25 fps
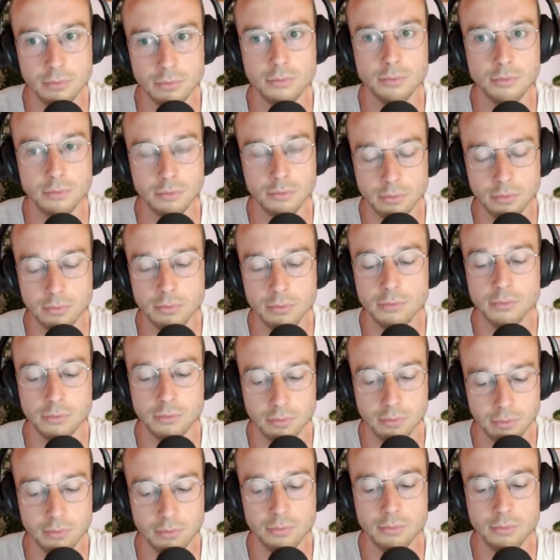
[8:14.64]

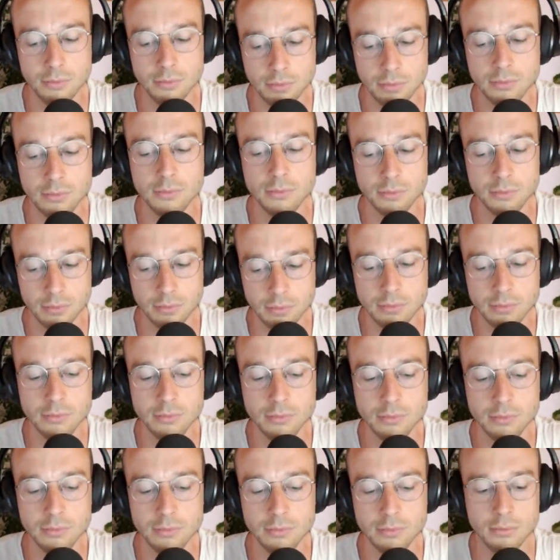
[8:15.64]

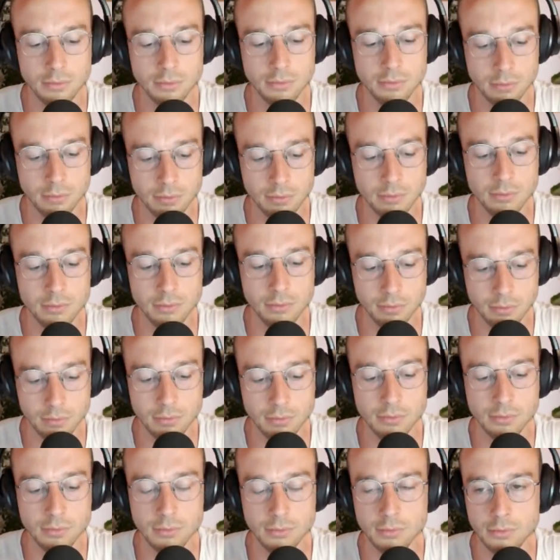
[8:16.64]

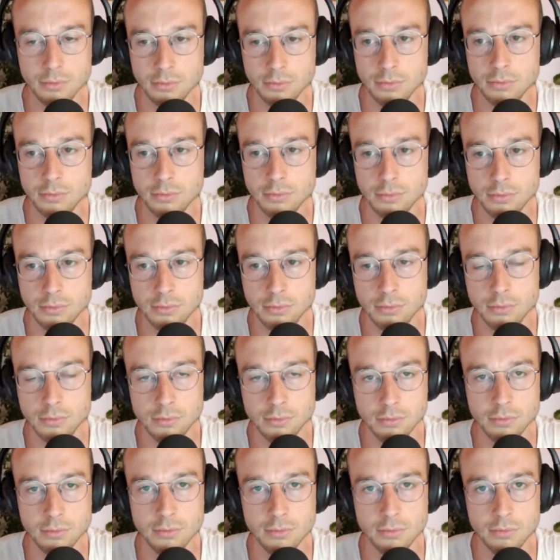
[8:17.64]

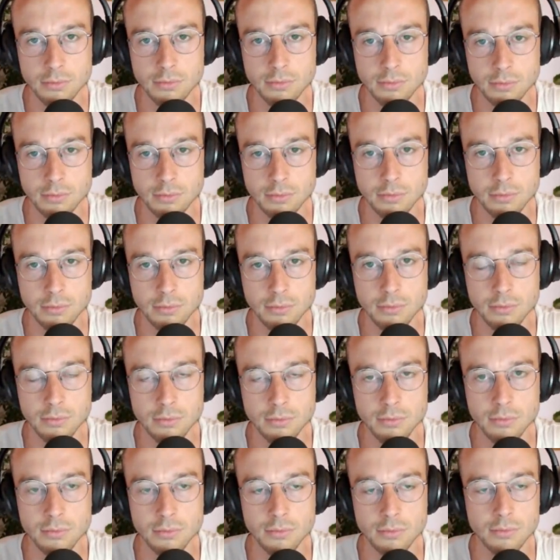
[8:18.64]

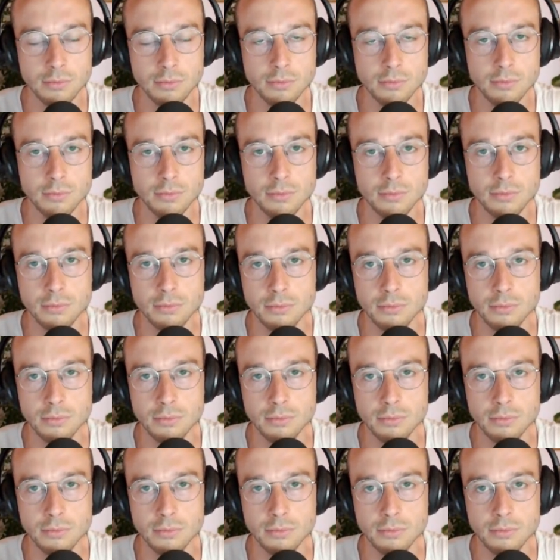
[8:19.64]
(silent)